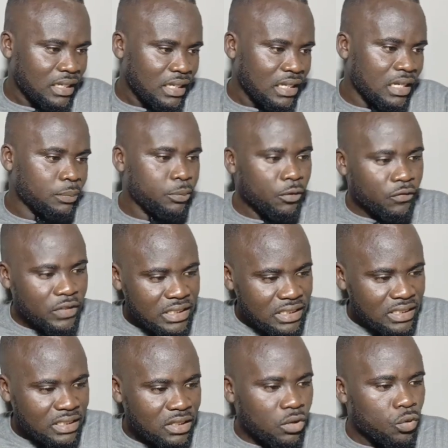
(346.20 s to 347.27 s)
a
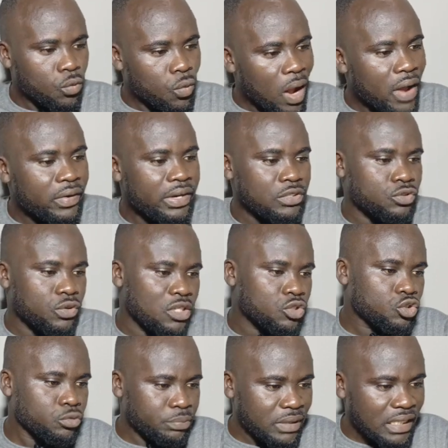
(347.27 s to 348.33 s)
provision requiring a student
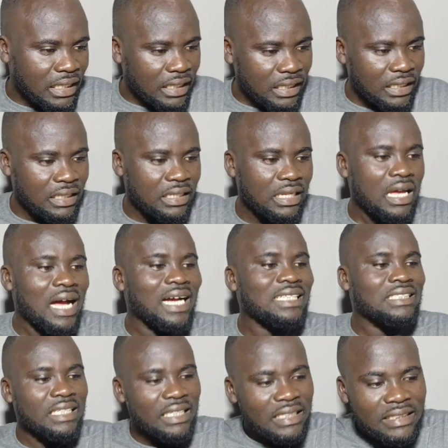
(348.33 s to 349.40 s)
to be in
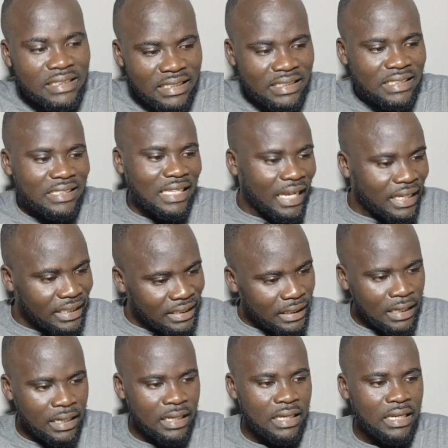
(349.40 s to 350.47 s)
at least his 3rd
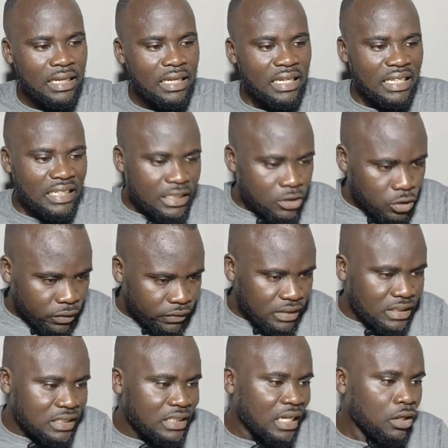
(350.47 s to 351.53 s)
year in this
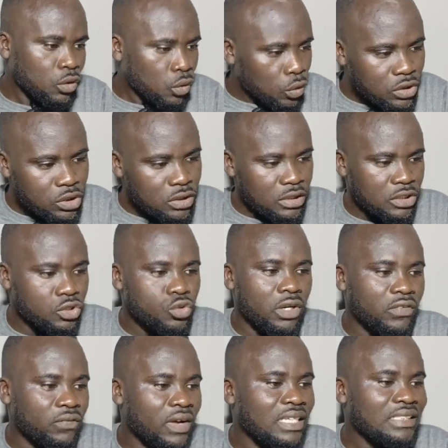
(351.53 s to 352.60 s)
university shall not
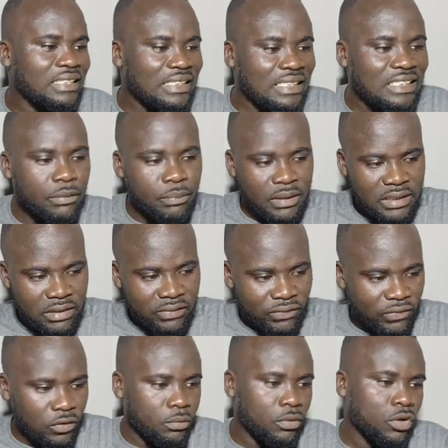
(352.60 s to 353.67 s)
disqualify such a person
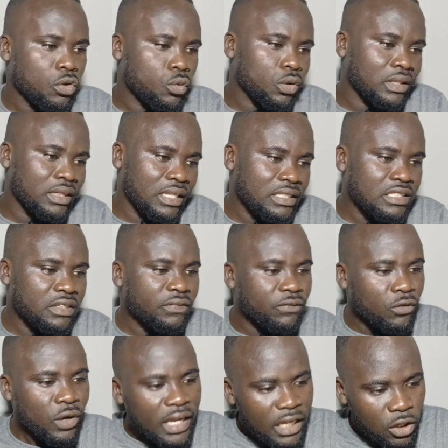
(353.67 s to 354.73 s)
from contesting
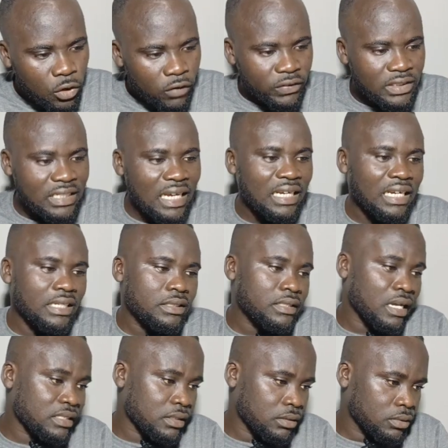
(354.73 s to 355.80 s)
for any office under this
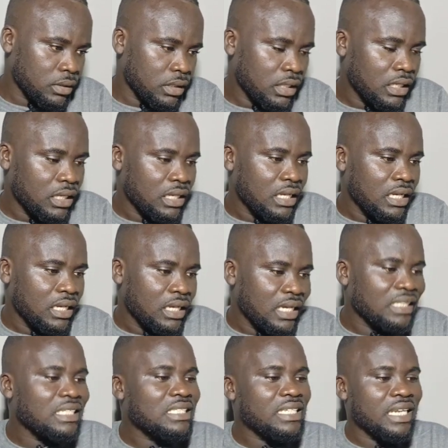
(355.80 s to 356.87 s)
article.
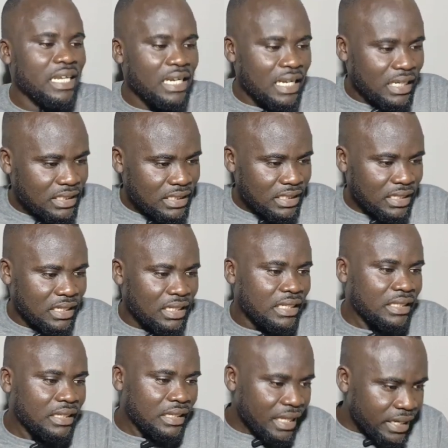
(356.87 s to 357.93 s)
It is clear that the
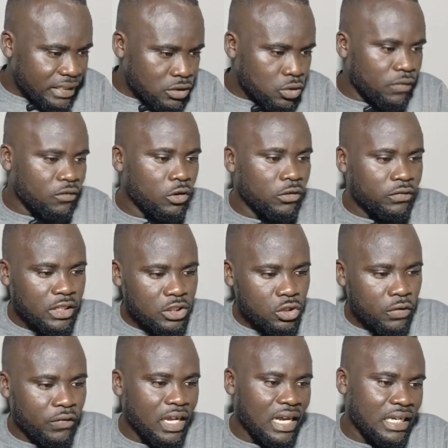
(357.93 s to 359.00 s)
test of qualification
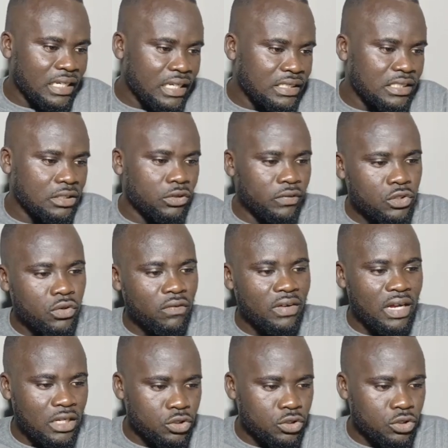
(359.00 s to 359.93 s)
of a candidate in University of Ghana